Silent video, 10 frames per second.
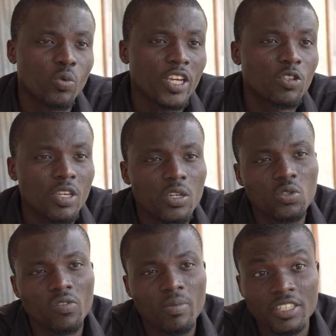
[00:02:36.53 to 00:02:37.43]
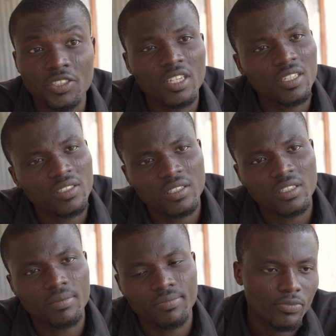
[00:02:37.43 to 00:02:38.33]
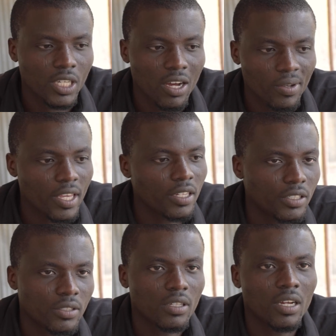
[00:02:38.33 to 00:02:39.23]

when you make use of battery cage system. They are on cages,